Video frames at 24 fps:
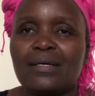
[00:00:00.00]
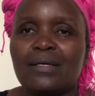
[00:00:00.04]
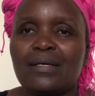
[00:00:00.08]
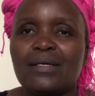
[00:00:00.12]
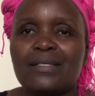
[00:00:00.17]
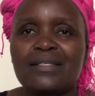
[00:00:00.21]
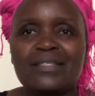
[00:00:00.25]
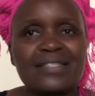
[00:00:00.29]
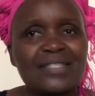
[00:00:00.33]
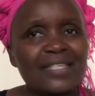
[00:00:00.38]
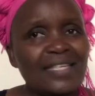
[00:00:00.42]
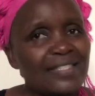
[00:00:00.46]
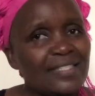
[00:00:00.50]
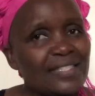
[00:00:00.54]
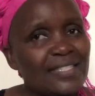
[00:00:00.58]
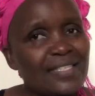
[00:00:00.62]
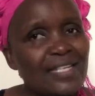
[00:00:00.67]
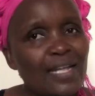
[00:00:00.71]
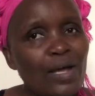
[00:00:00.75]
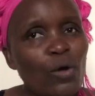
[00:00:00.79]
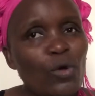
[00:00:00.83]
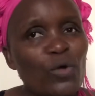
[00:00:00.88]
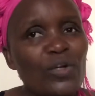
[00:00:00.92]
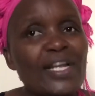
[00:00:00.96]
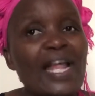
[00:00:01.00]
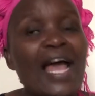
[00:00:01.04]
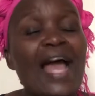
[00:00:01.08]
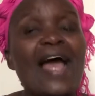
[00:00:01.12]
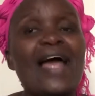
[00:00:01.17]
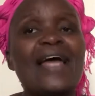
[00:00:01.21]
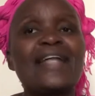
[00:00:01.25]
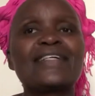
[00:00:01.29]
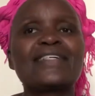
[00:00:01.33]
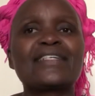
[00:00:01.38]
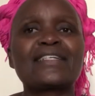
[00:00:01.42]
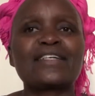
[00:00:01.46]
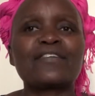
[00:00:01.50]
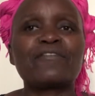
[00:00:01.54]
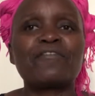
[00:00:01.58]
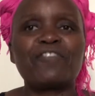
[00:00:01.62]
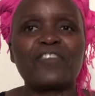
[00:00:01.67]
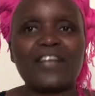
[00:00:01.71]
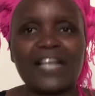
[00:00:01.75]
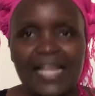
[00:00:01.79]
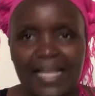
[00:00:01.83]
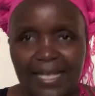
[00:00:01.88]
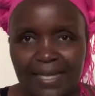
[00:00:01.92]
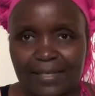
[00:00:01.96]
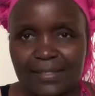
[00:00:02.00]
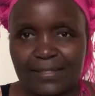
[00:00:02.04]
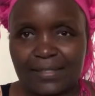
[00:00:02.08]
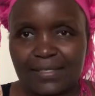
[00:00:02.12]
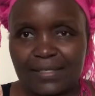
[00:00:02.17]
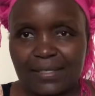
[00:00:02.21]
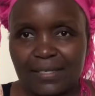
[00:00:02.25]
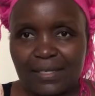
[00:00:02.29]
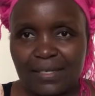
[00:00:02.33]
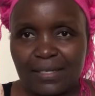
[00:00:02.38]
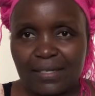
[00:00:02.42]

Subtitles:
sit down and reflect.